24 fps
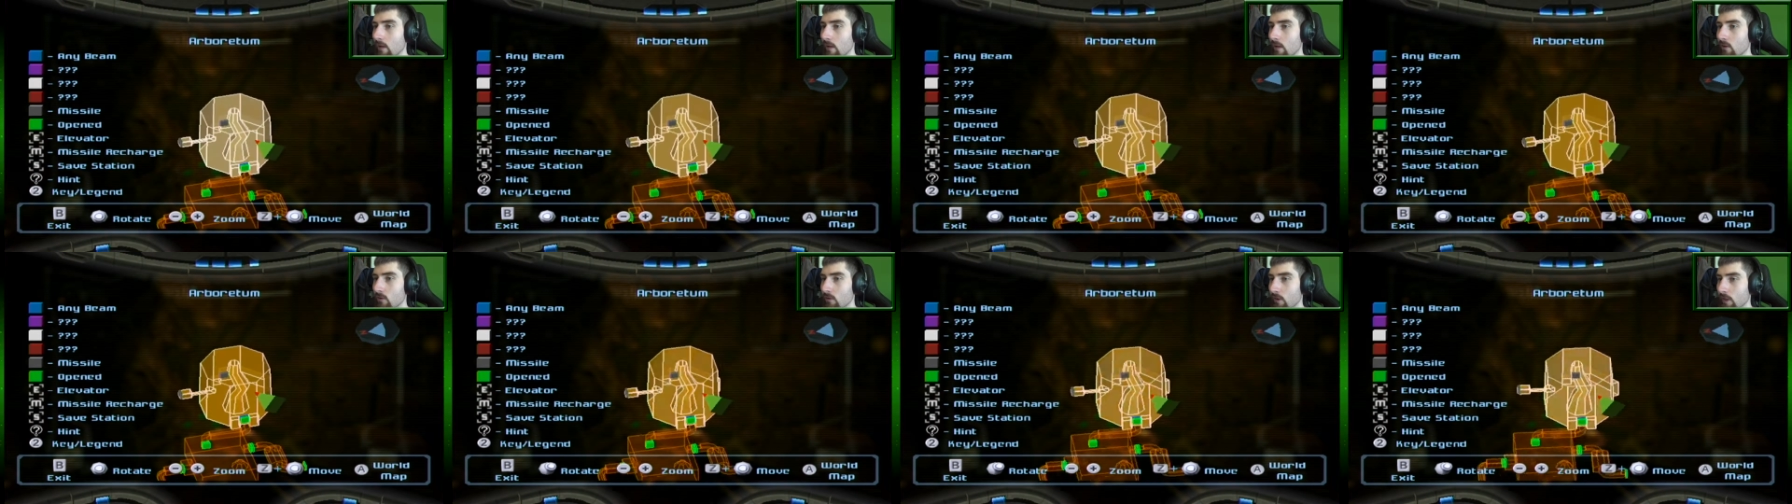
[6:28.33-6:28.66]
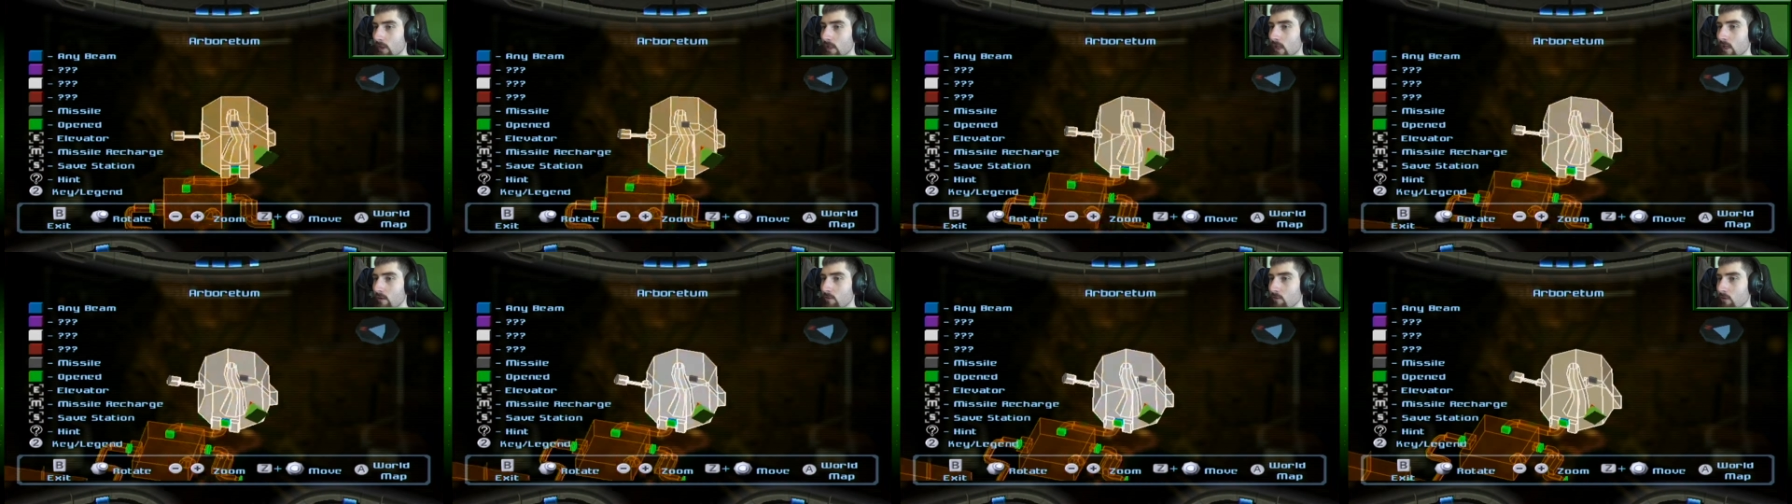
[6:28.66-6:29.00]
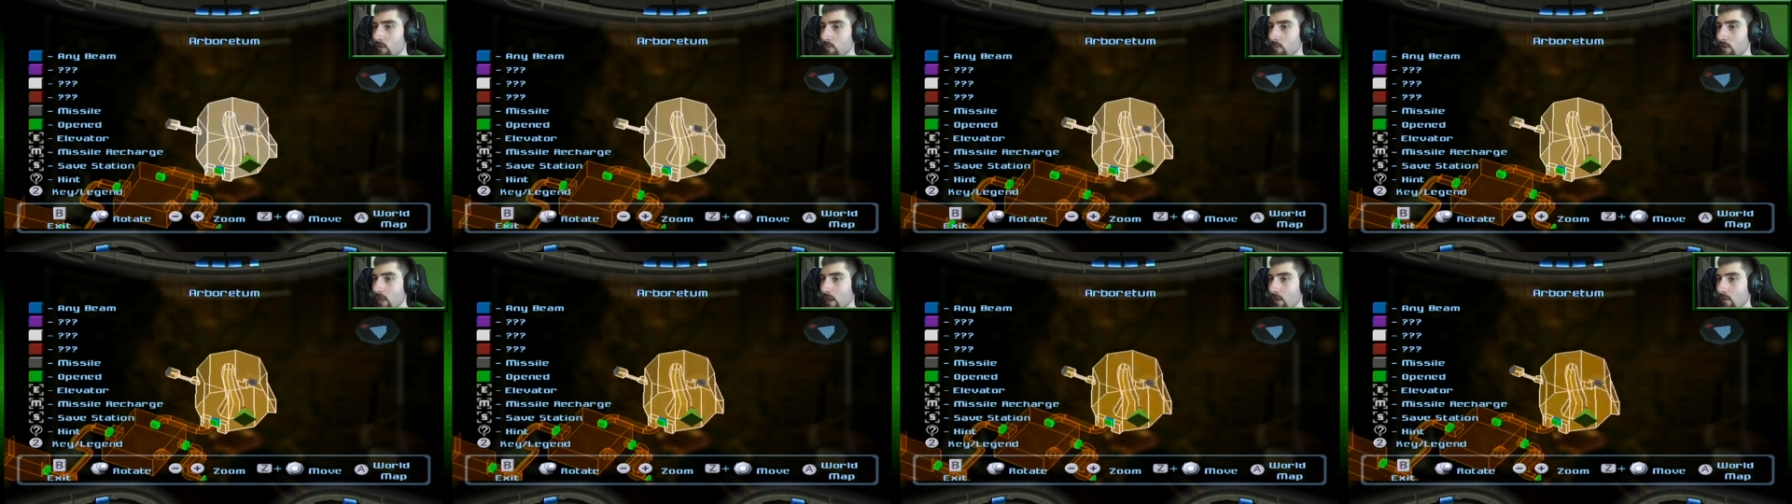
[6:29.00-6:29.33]
So I came
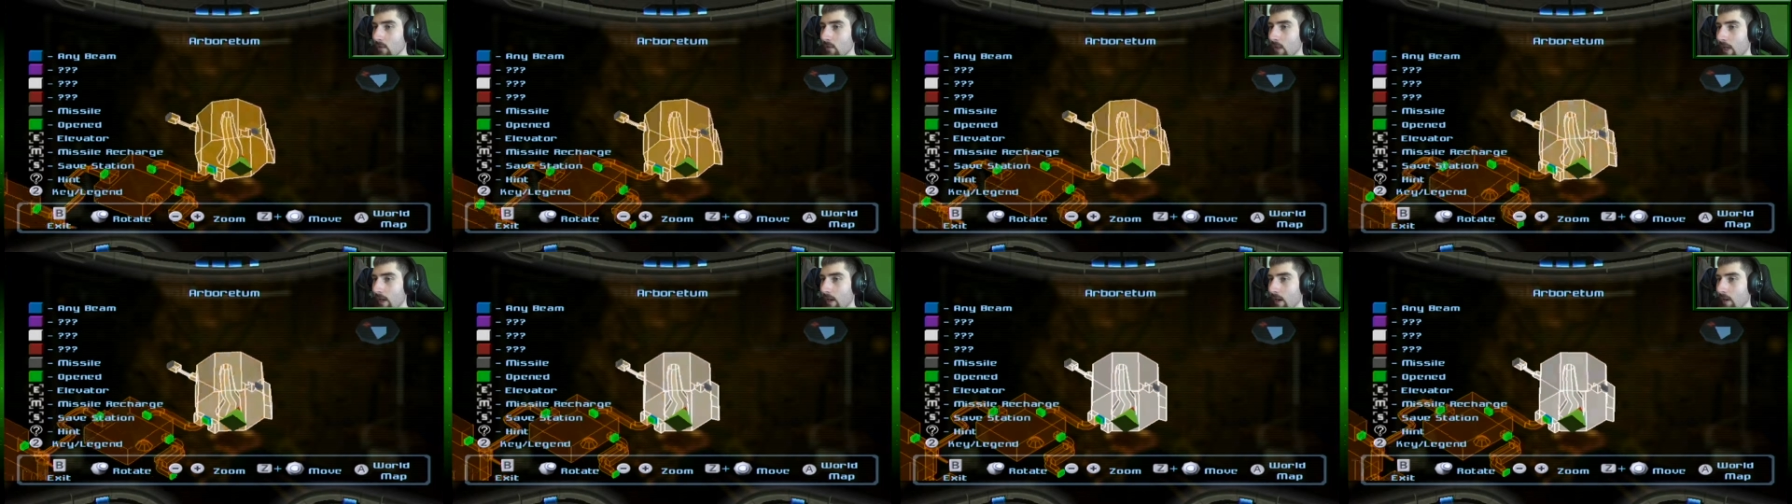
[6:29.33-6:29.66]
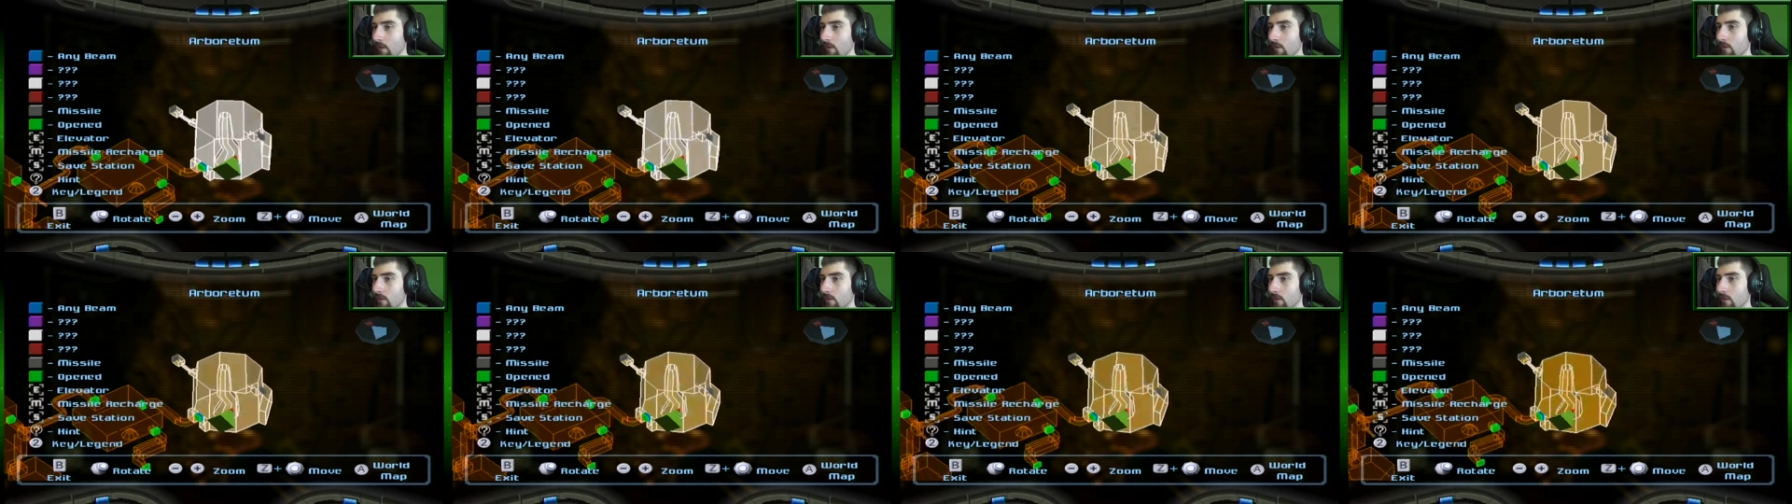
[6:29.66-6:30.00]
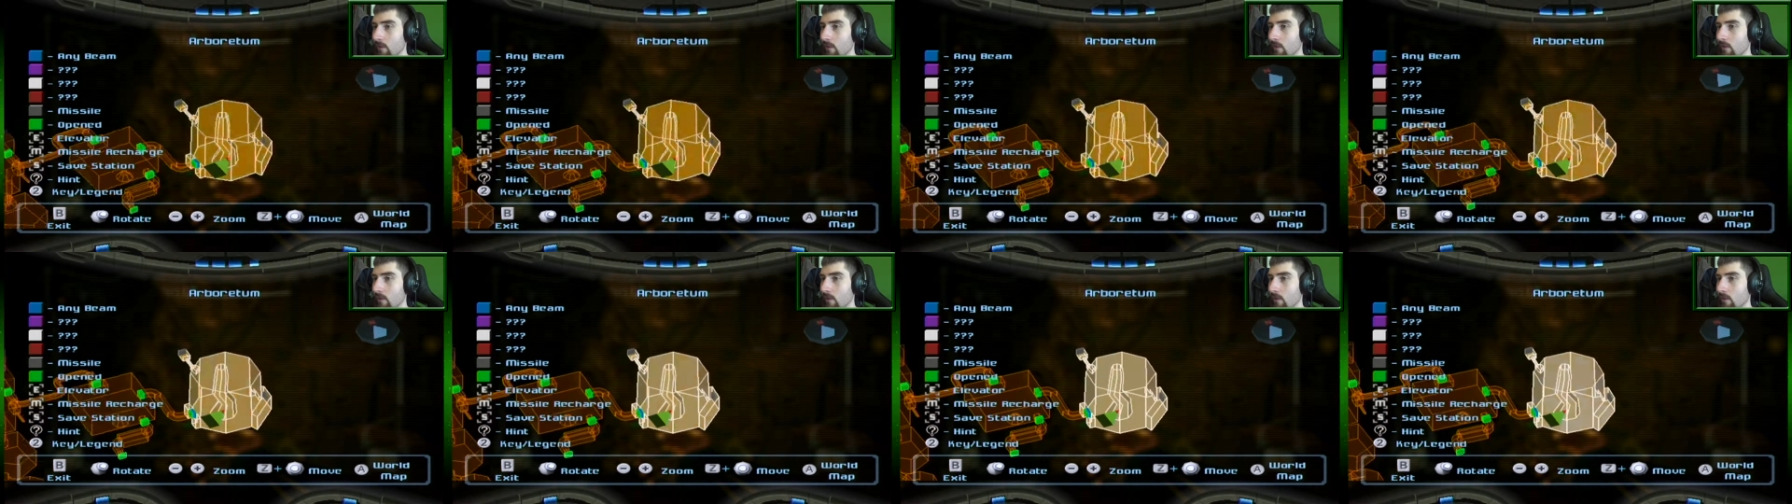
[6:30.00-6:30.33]
from down there.
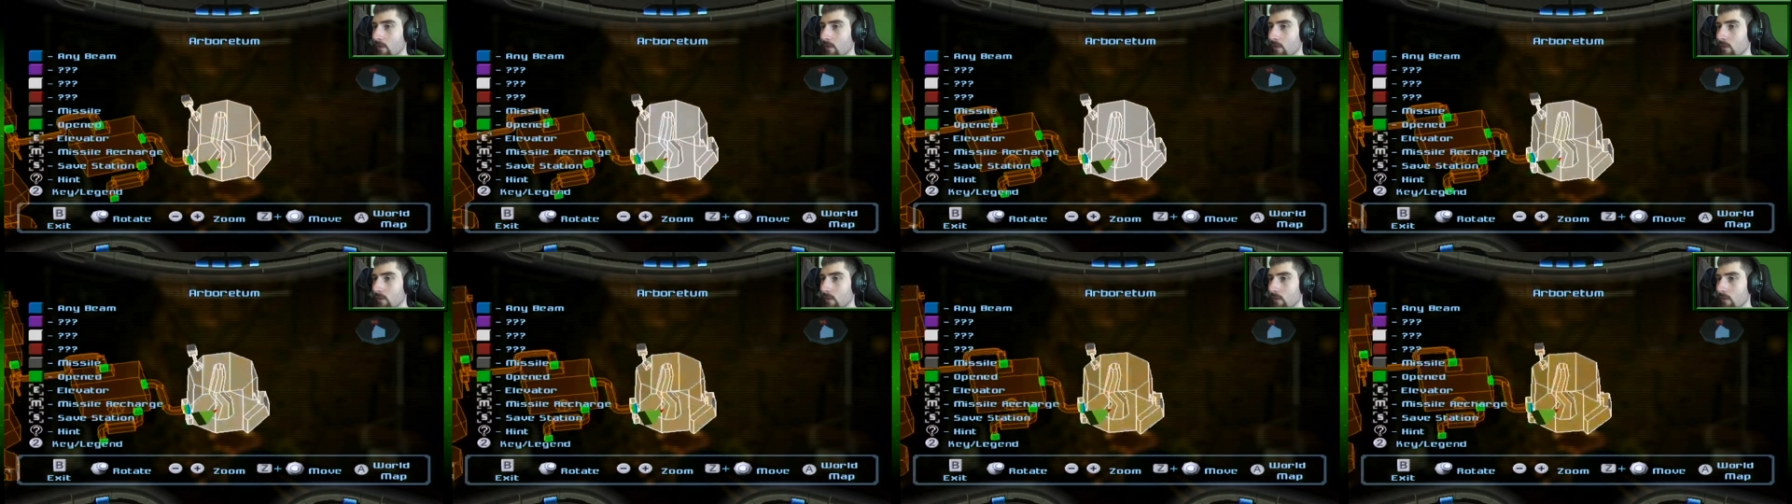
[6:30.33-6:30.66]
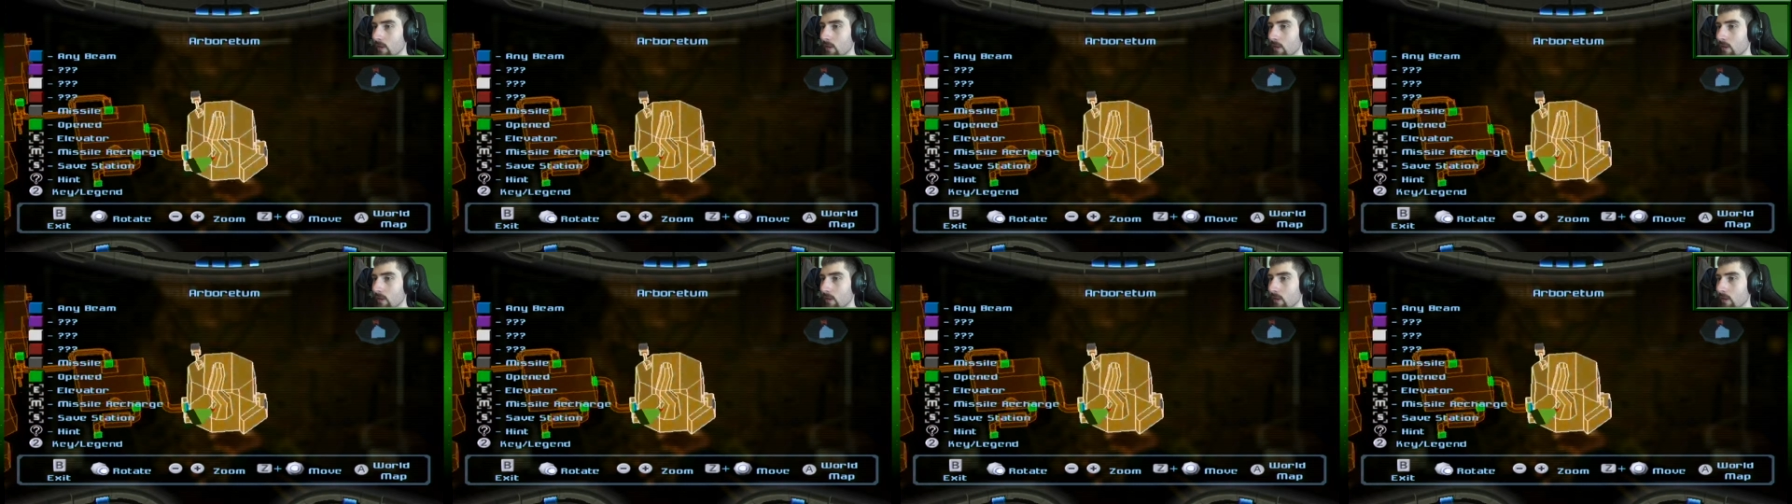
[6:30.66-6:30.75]
There